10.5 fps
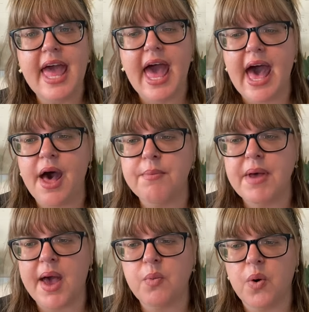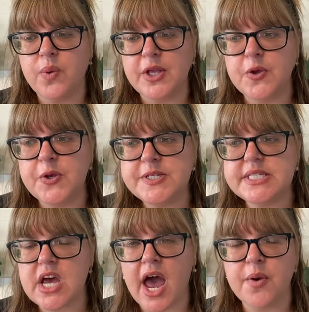at what we
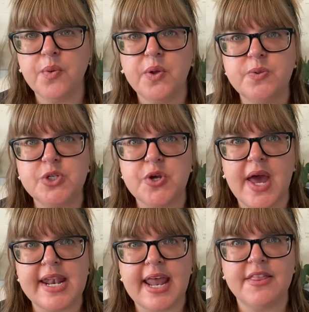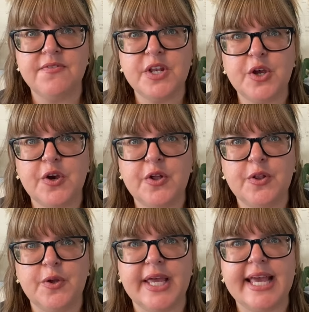used. I will do another video
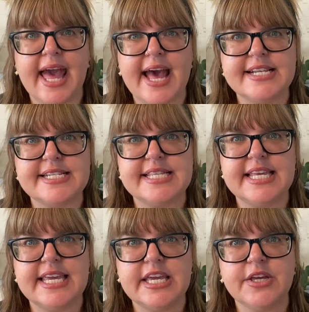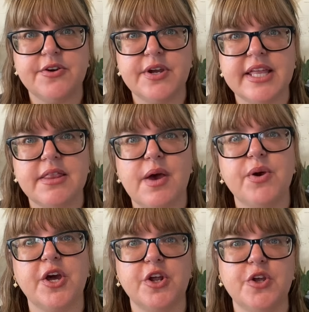looking at the curriculum that we're
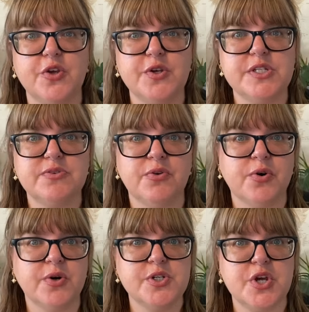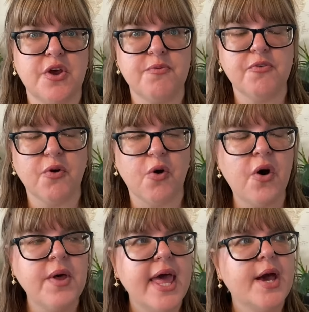going to use for term
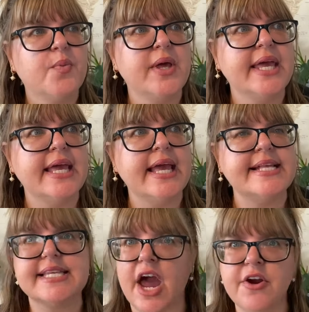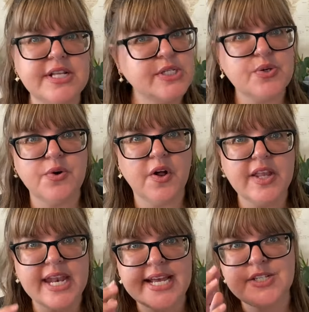4. It's currently school
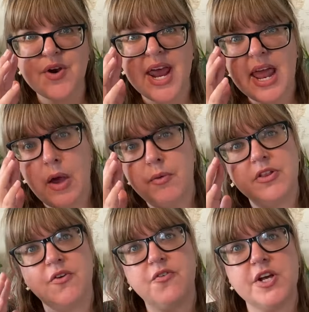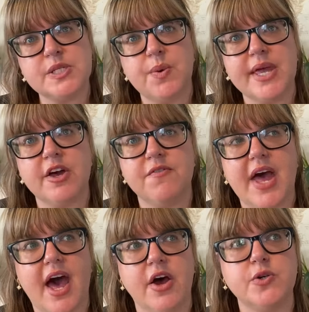holidays right now. We're in the first week of
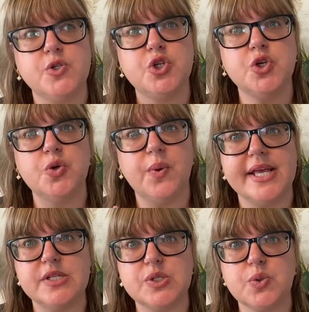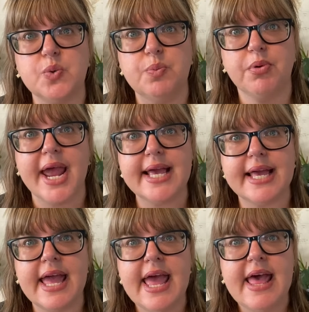our 2-week school
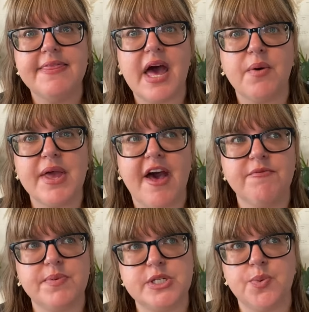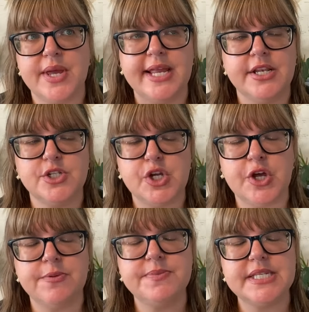break that we have between
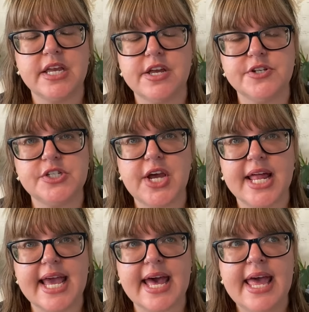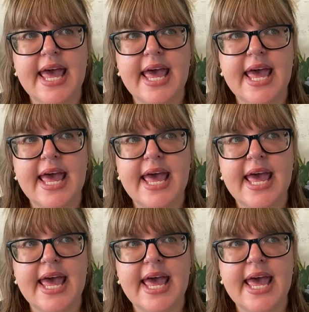terms here in Australia.